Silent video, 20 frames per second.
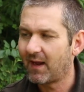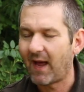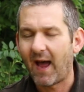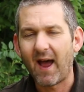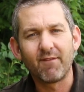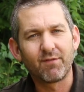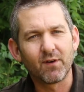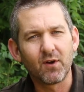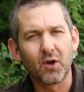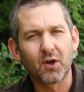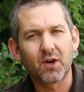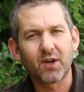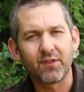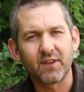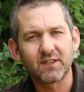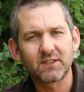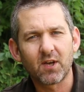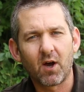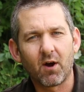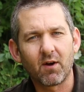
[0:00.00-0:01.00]
Have a look at
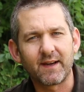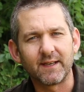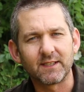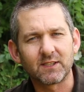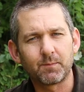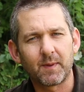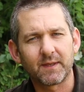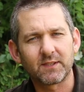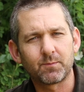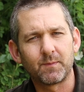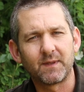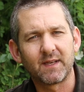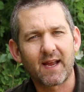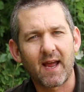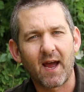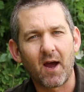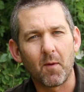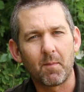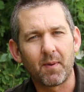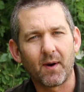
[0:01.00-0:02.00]
the target specimen
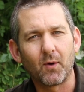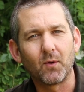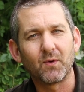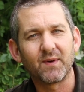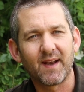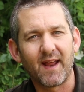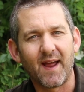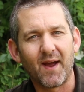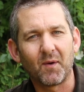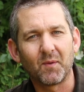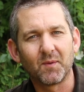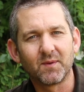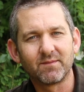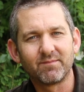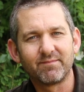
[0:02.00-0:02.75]
catapult now.